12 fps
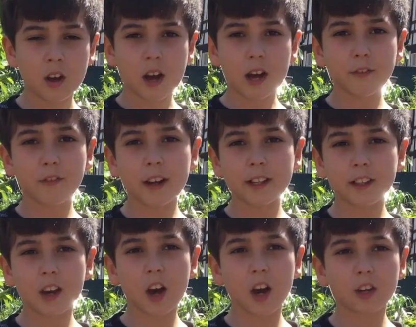I find
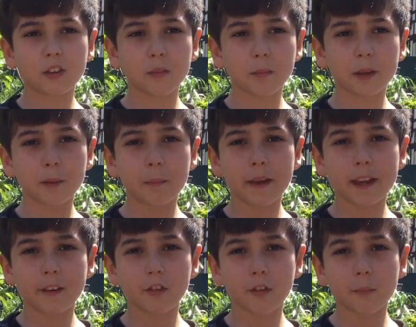it hard to be
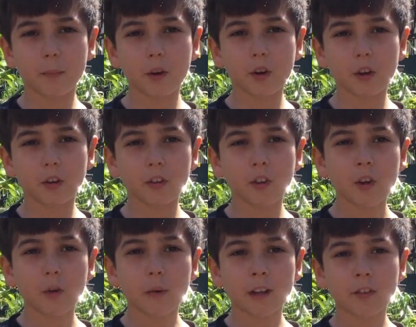patient because
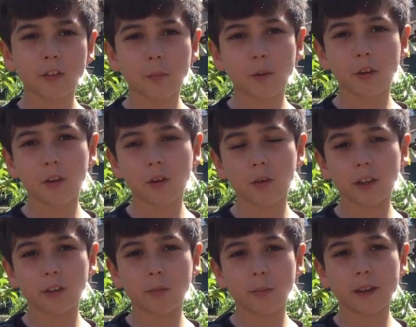when someone
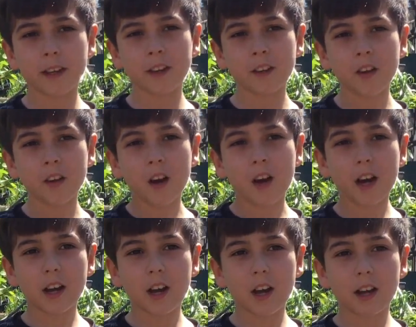annoys me,
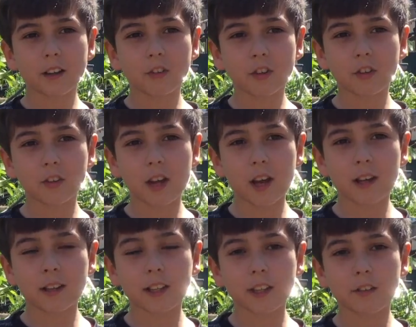
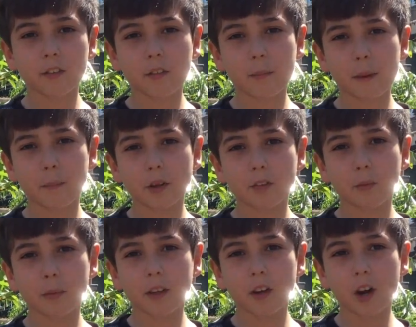I need to remember to
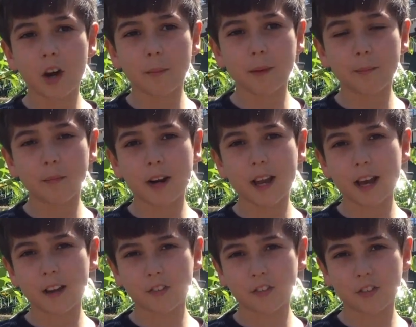be calm and
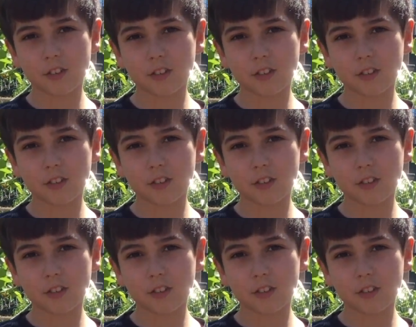relaxed.